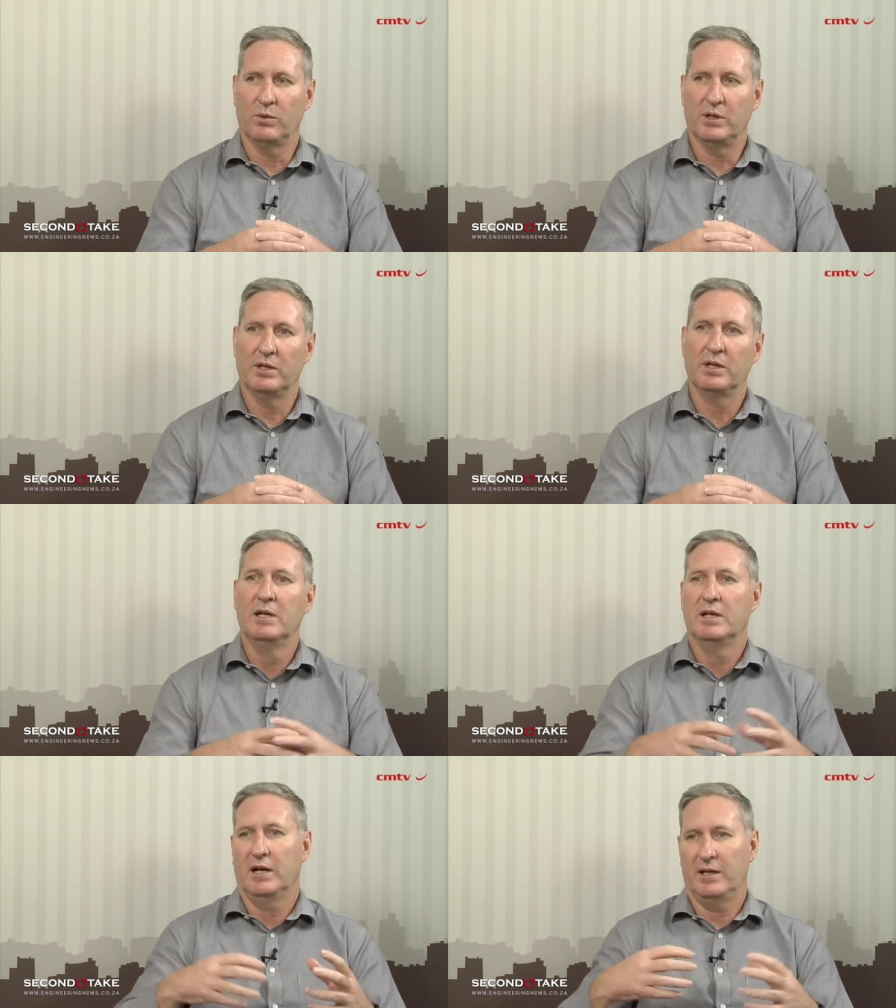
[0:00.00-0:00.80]
wind,
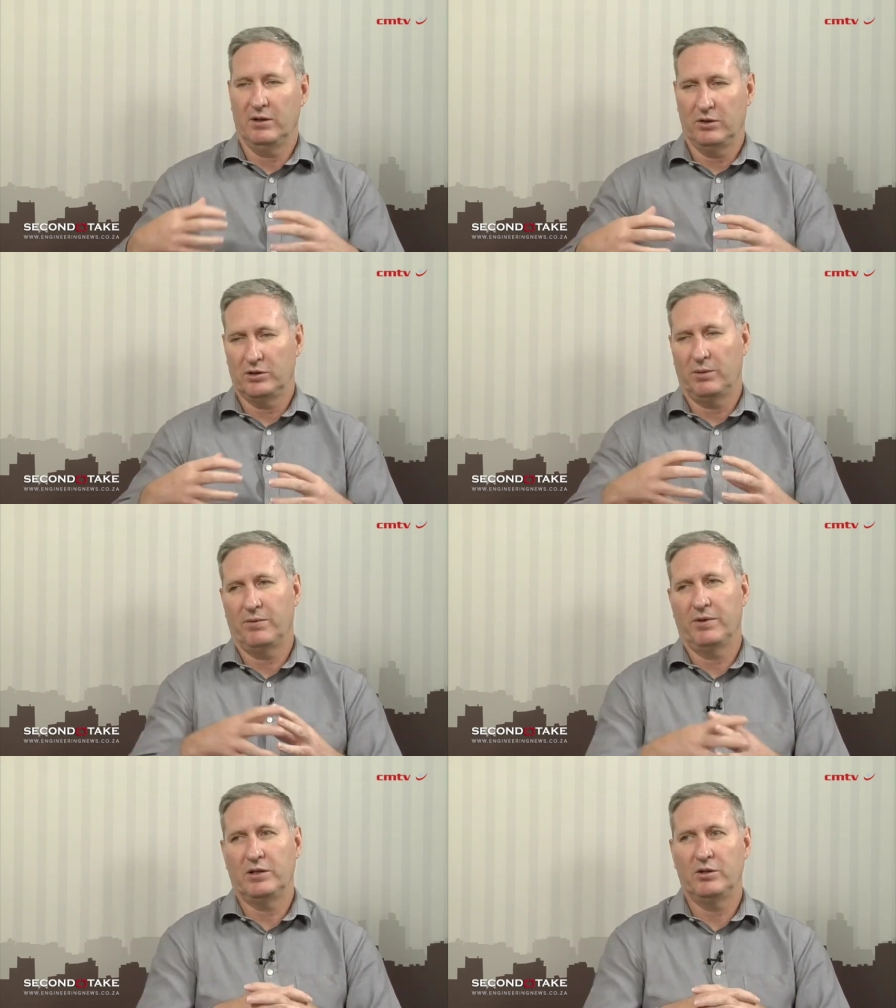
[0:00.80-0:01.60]
and then on top
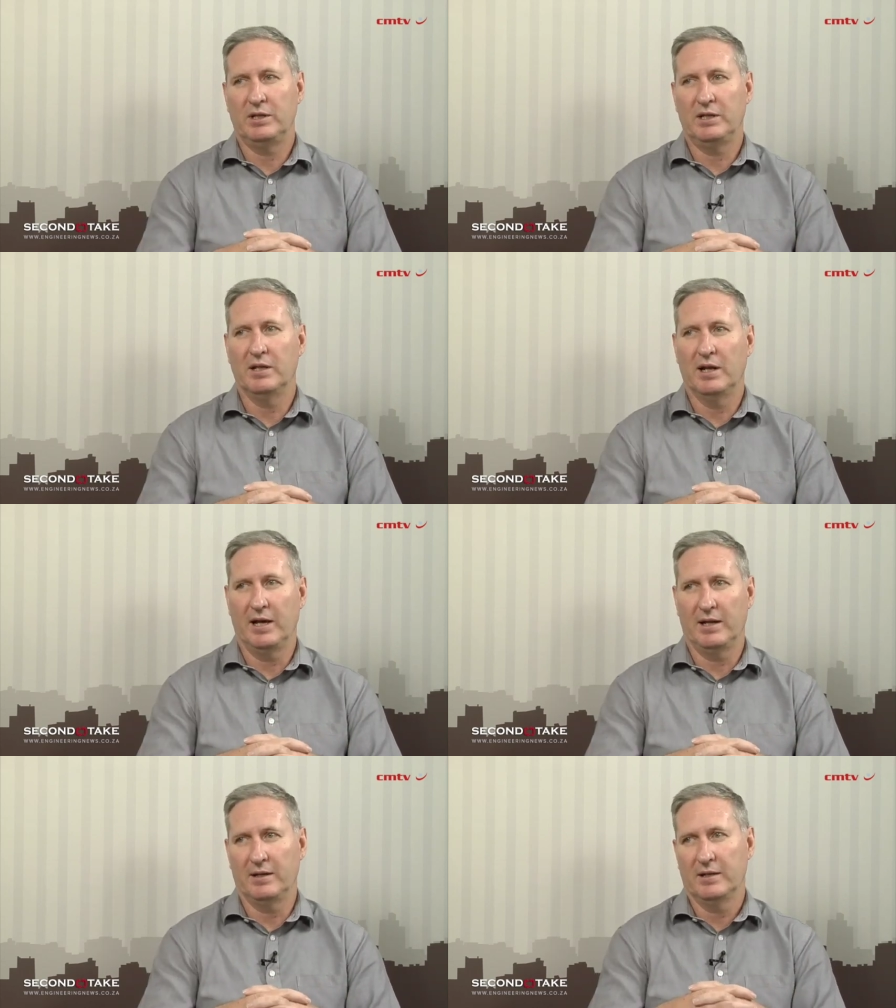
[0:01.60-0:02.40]
of that you need the
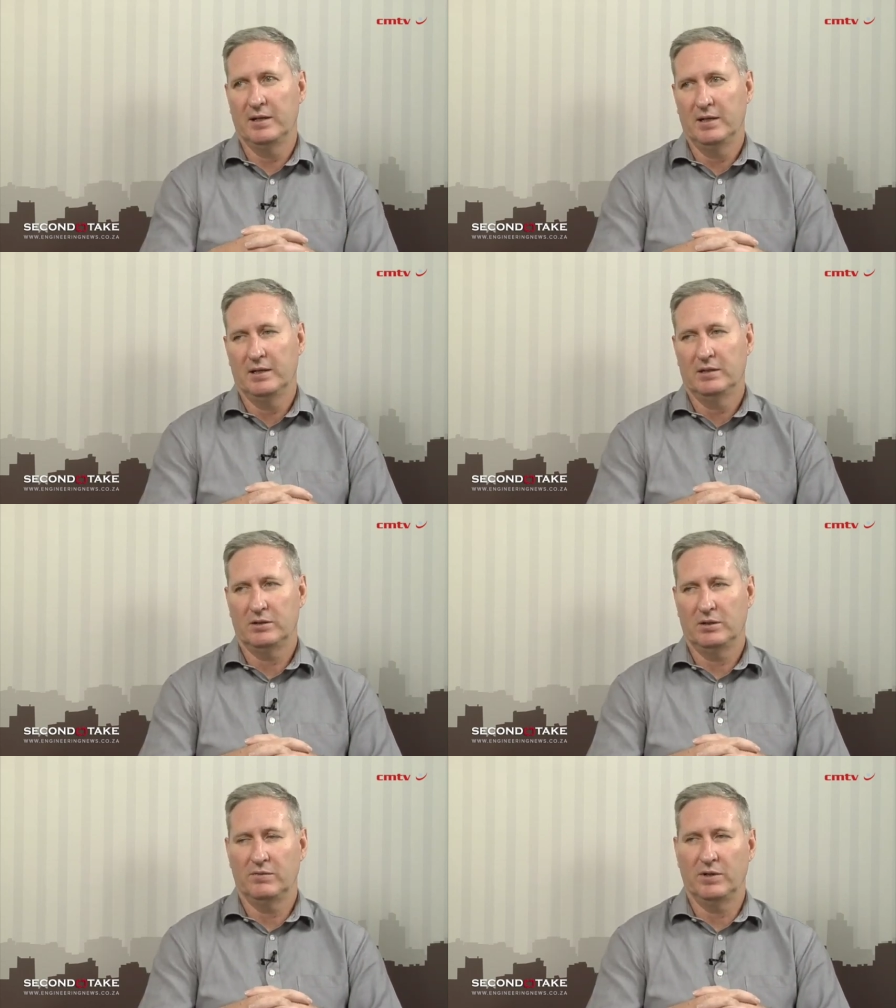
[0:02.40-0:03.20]
land
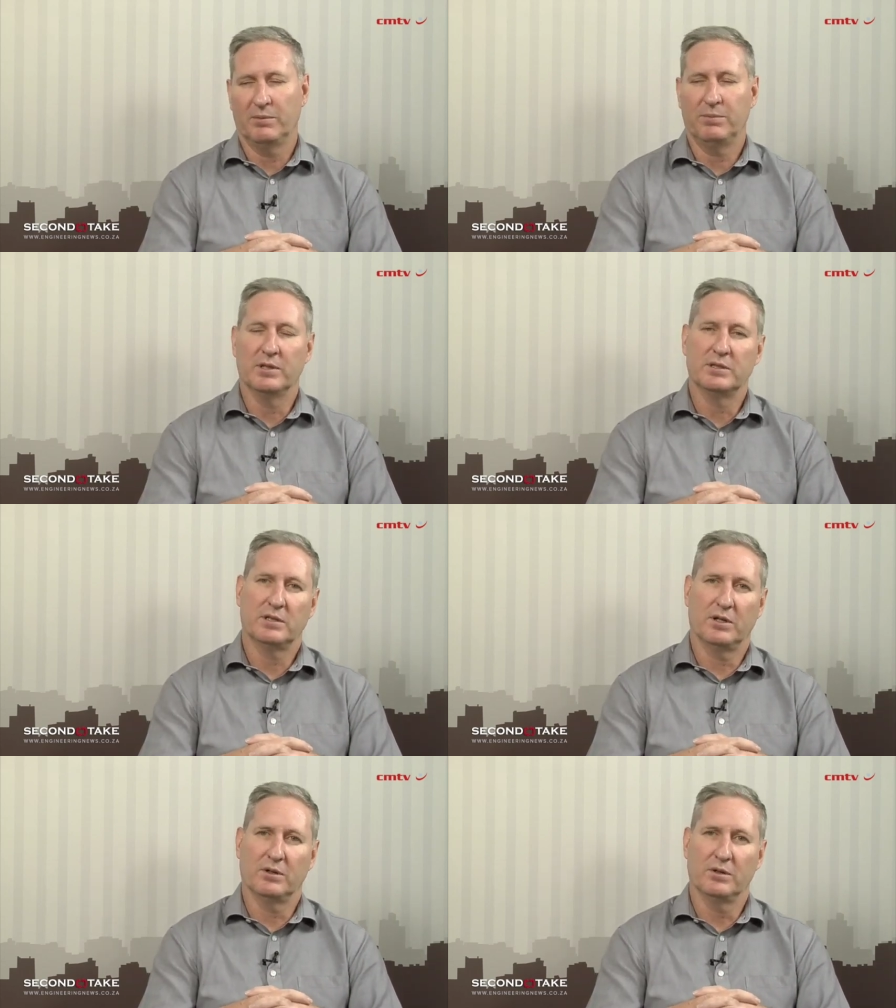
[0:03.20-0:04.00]
to develop this.
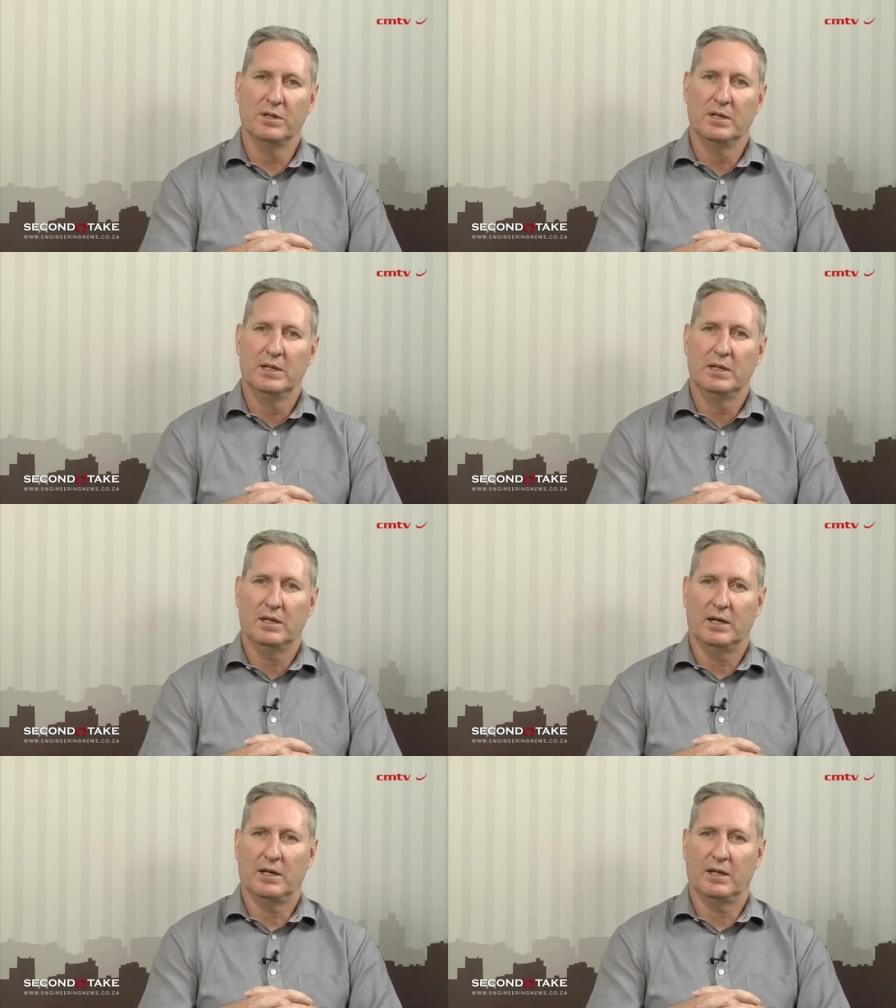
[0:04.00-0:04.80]
So
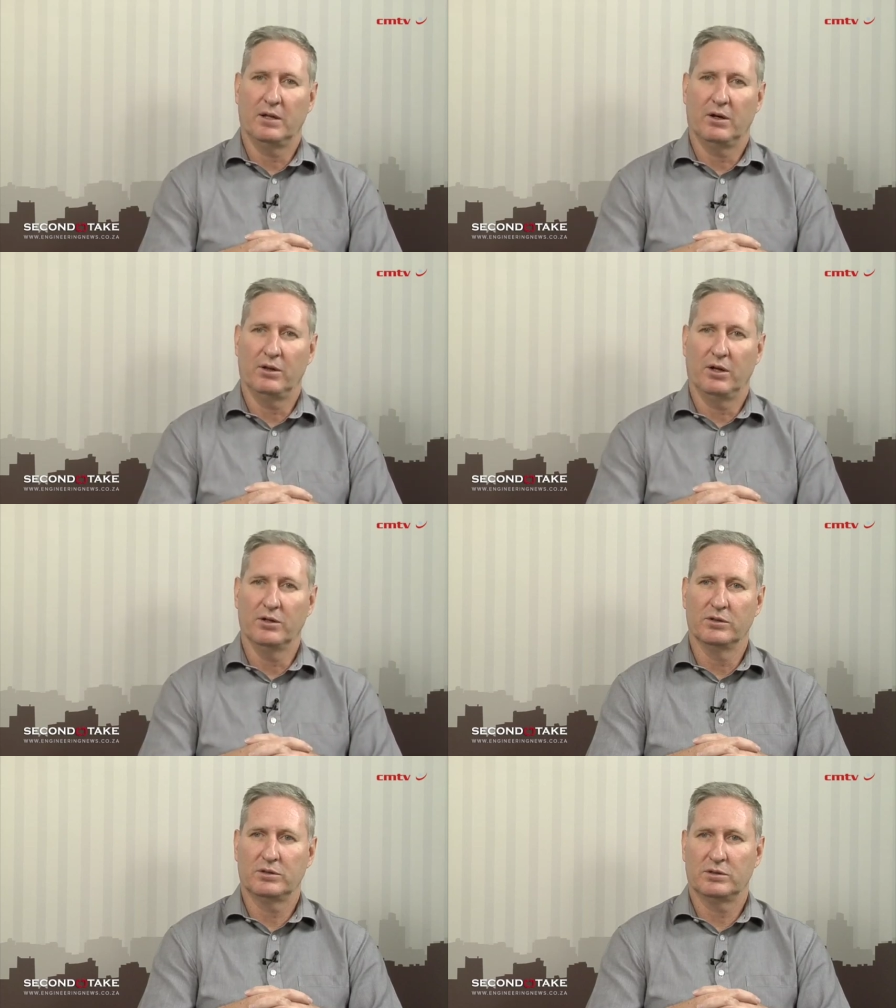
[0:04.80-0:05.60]
on
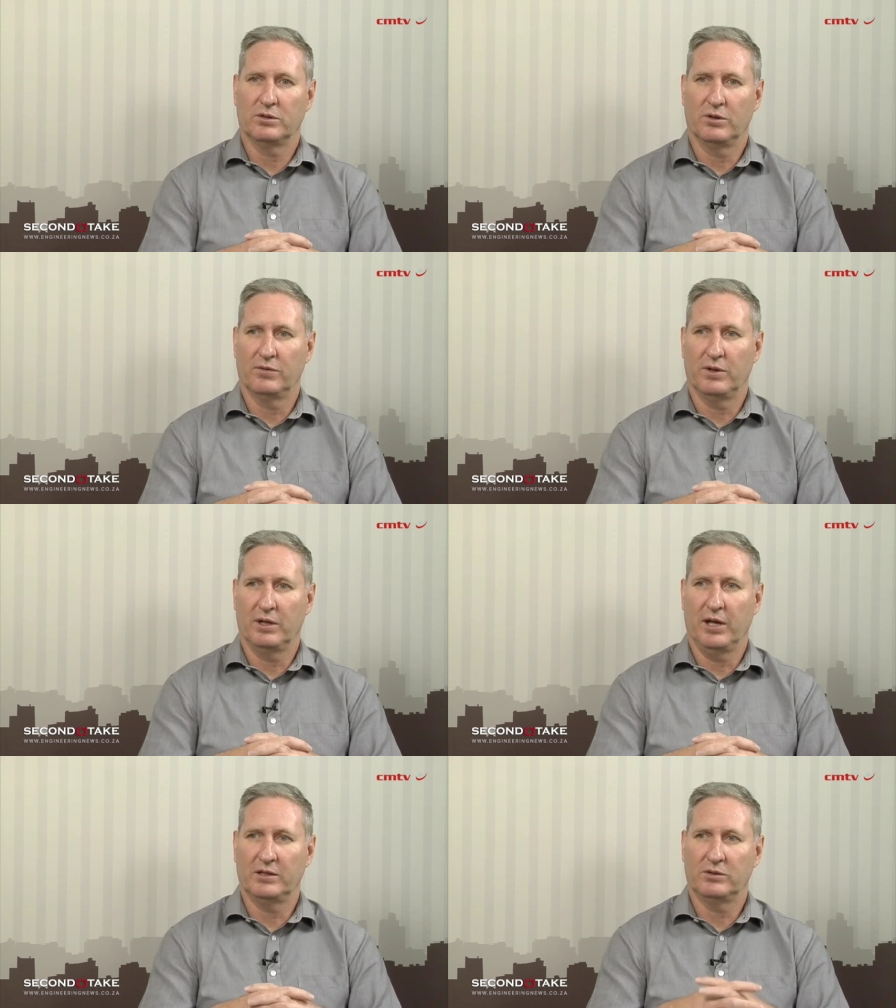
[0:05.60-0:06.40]
those sort of
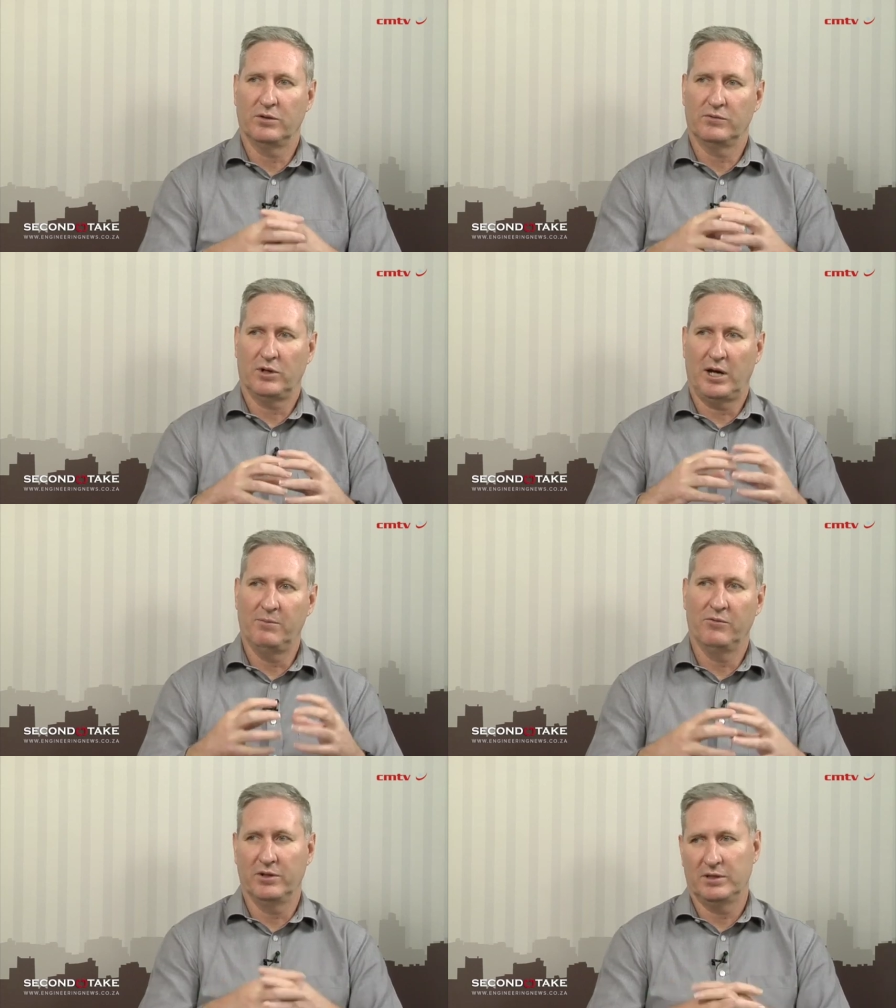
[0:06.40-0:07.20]
that sort of
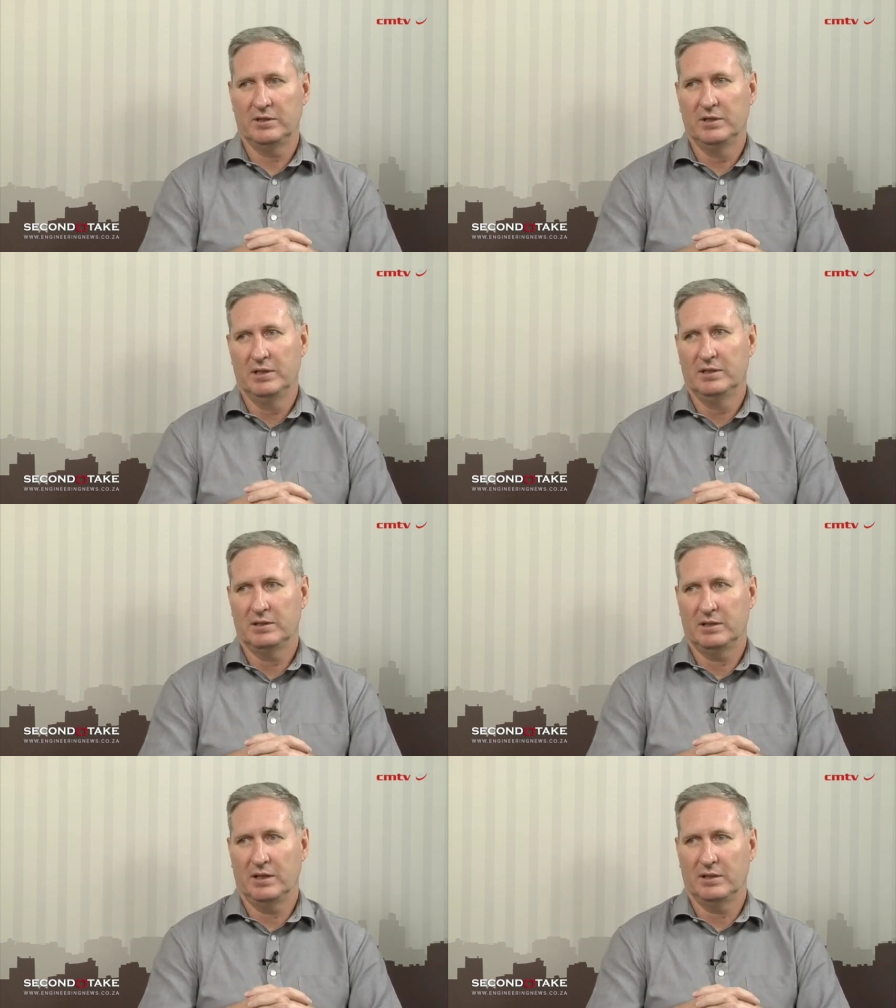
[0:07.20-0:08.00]
triumvirate,
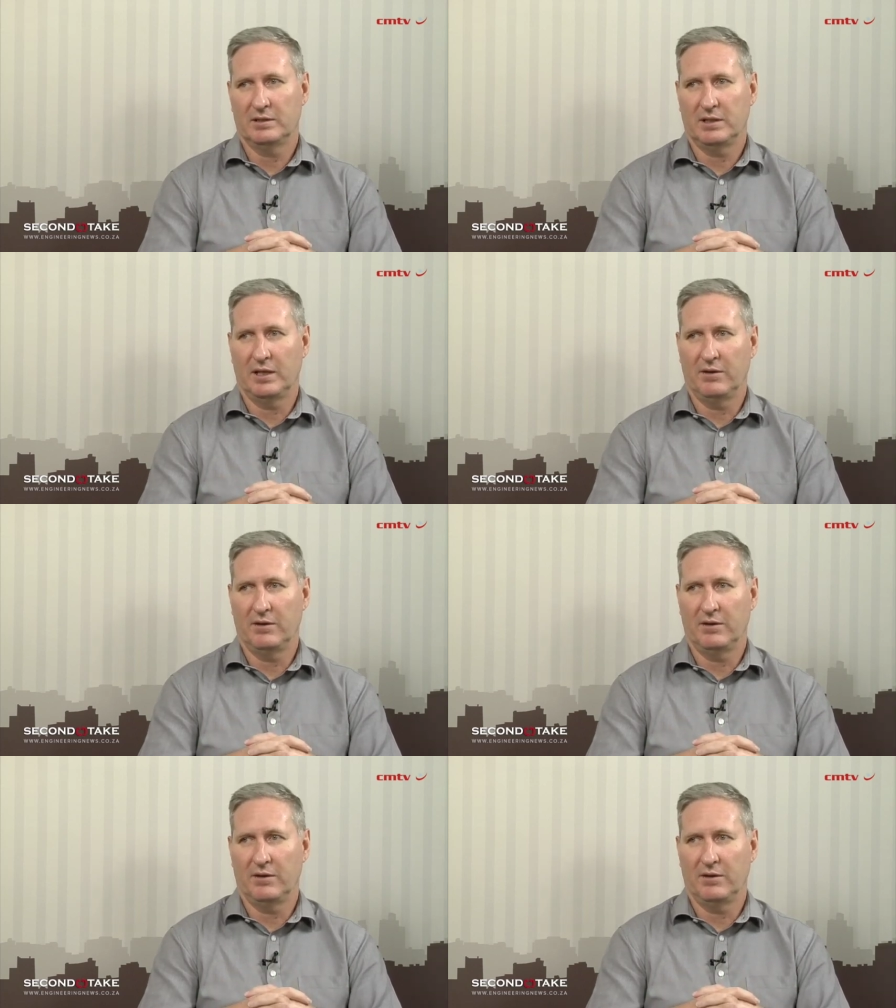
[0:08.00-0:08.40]
so South